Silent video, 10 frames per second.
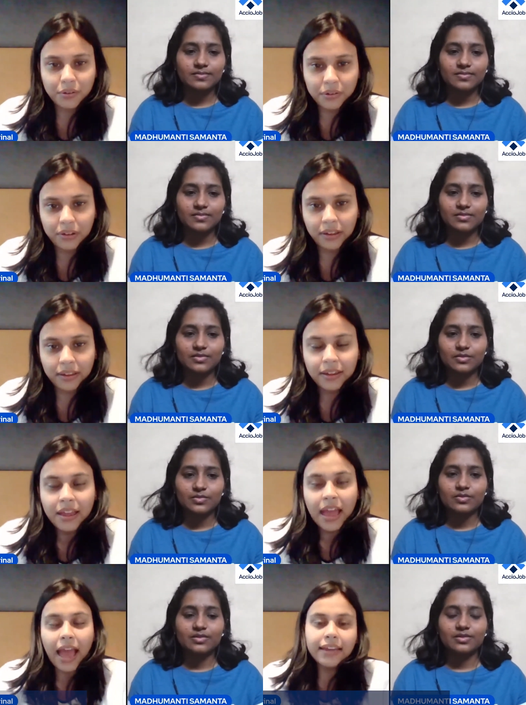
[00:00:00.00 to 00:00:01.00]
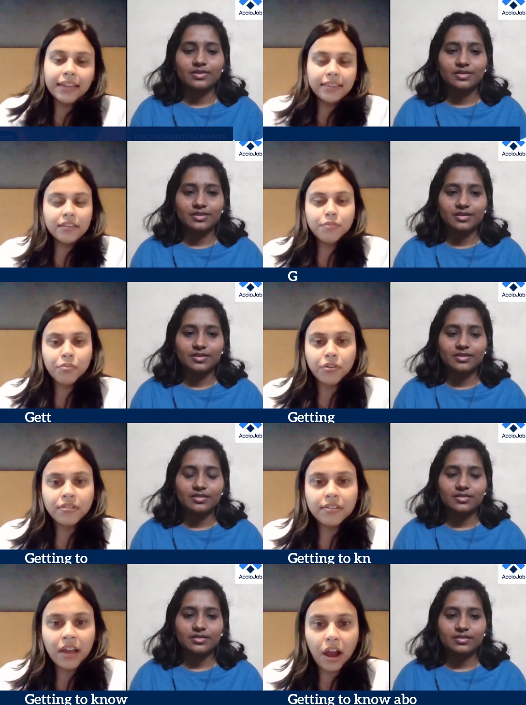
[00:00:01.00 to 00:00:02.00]
Speaker 1: Okay. And in this
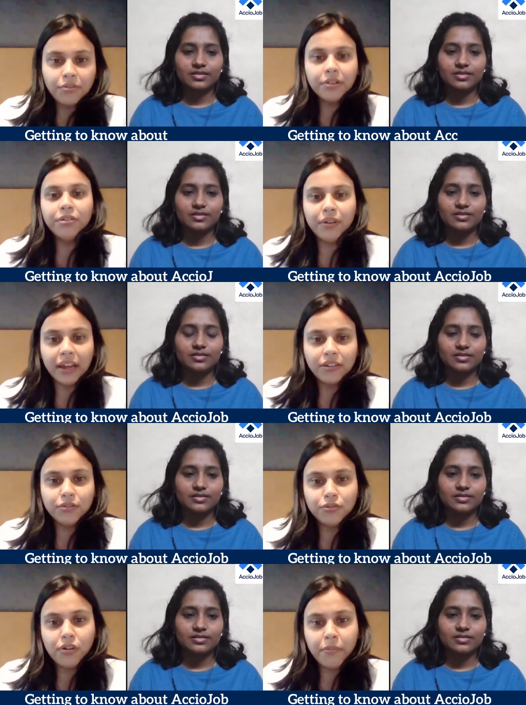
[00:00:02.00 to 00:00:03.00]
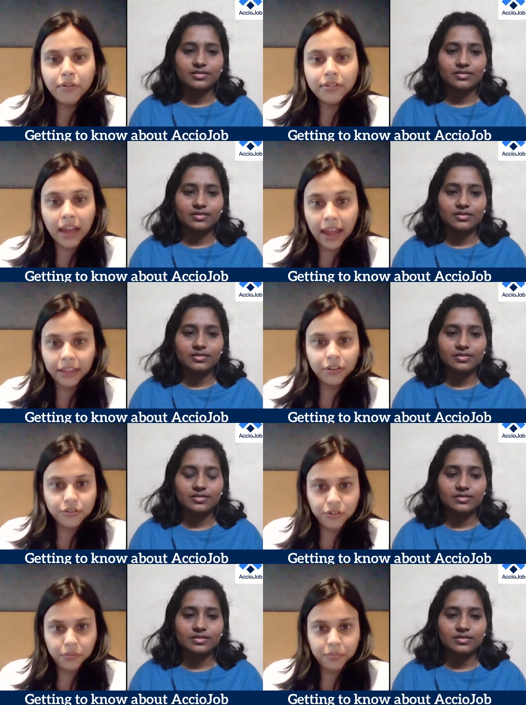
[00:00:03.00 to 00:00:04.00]
process, how did you get to know about
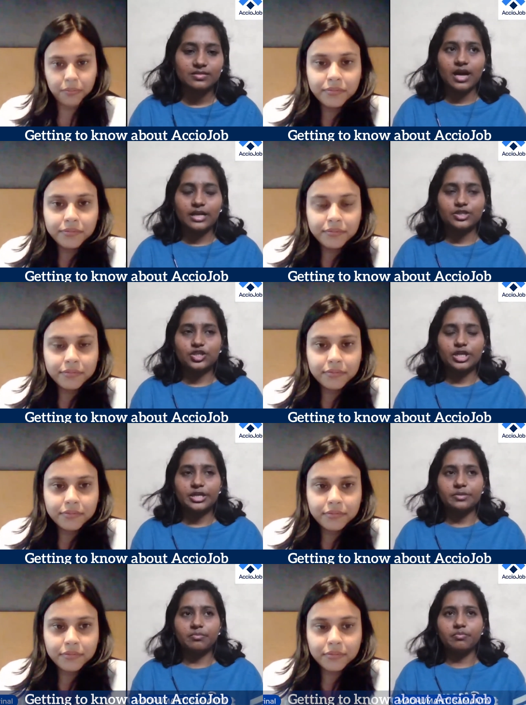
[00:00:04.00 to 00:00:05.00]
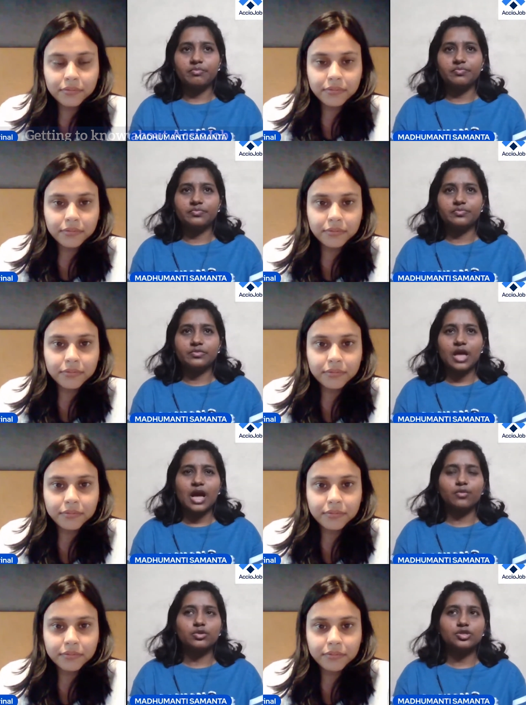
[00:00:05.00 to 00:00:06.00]
AccioJob?
Speaker 2: Actually,
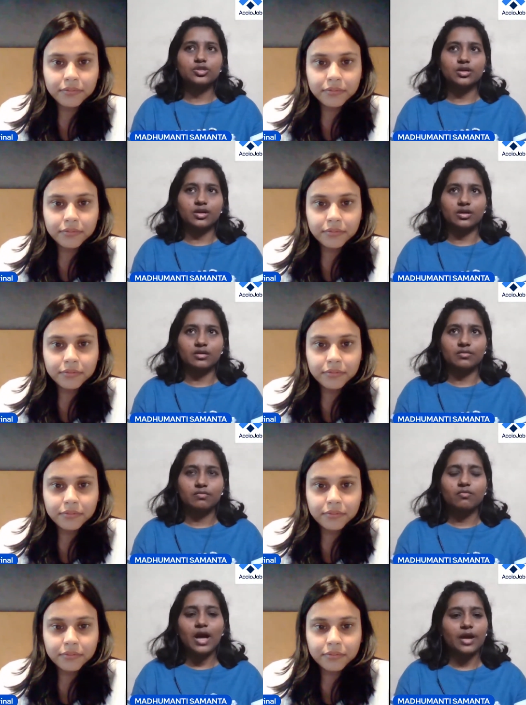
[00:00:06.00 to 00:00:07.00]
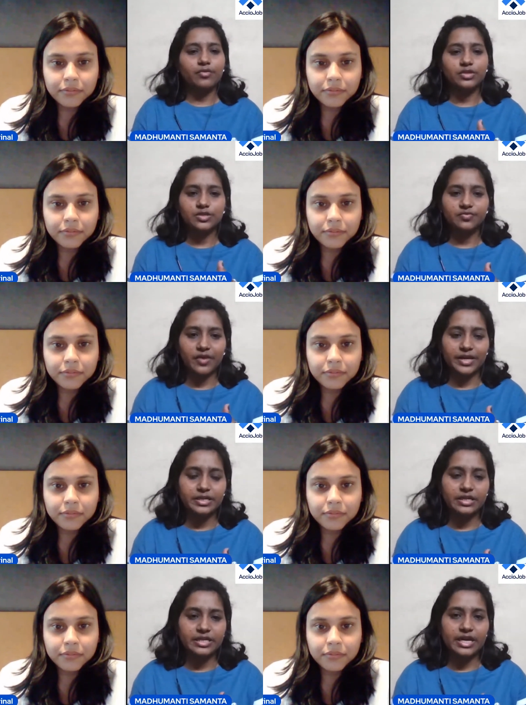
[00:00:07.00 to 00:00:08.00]
I was in
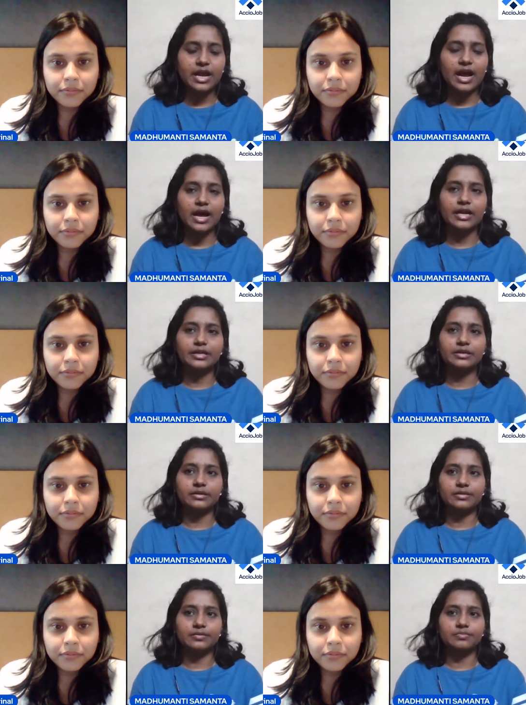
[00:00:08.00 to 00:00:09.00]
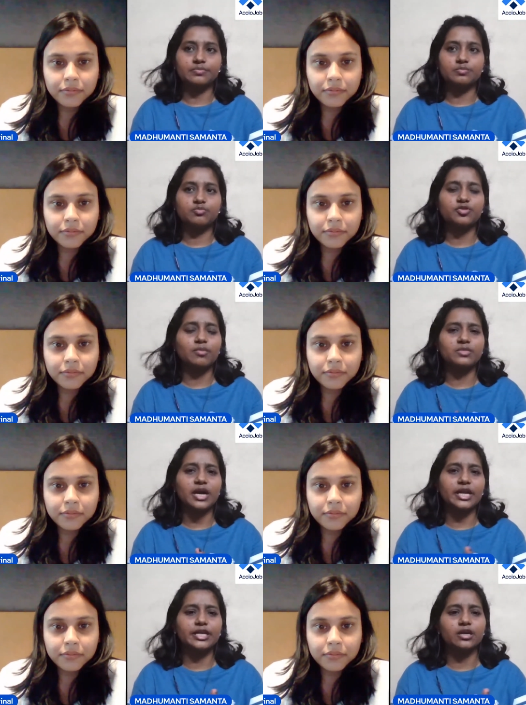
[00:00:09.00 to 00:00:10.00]
final year, and from the
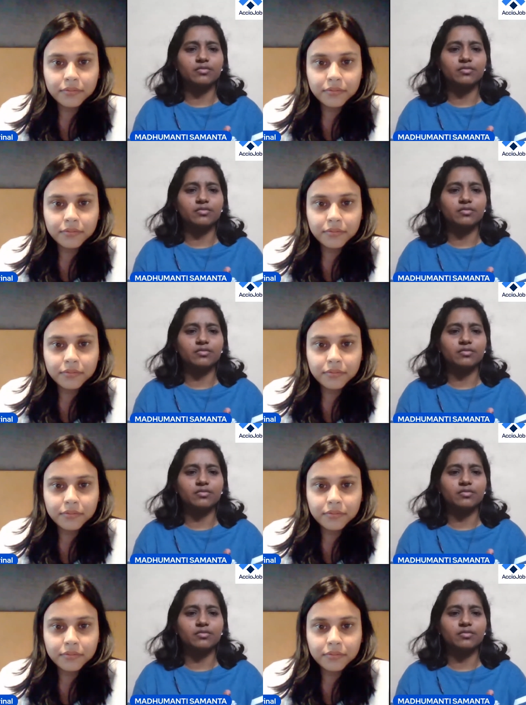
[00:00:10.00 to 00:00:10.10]
end